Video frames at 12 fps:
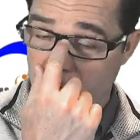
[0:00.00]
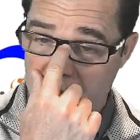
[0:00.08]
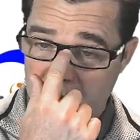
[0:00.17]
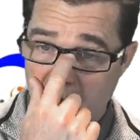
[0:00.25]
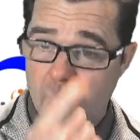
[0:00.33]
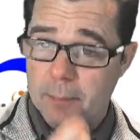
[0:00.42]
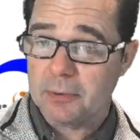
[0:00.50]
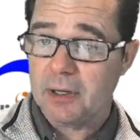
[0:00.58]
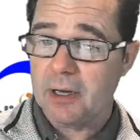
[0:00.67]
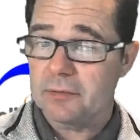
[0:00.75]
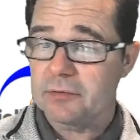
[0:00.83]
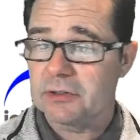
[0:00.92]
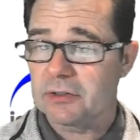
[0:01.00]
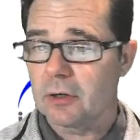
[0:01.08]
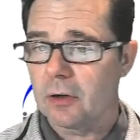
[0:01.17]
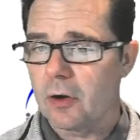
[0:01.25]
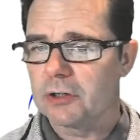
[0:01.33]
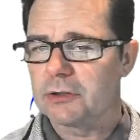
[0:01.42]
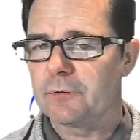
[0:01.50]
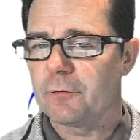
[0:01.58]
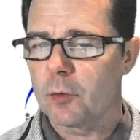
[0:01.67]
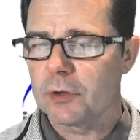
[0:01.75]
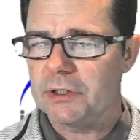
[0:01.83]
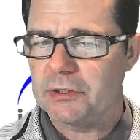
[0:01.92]
top left is our large
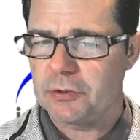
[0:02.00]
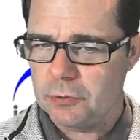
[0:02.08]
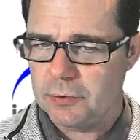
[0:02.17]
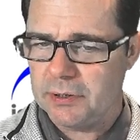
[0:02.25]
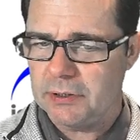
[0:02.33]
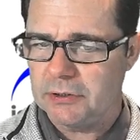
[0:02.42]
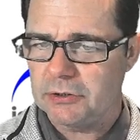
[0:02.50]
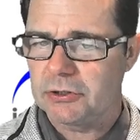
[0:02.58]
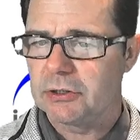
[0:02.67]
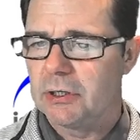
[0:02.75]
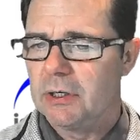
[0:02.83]
42-inch.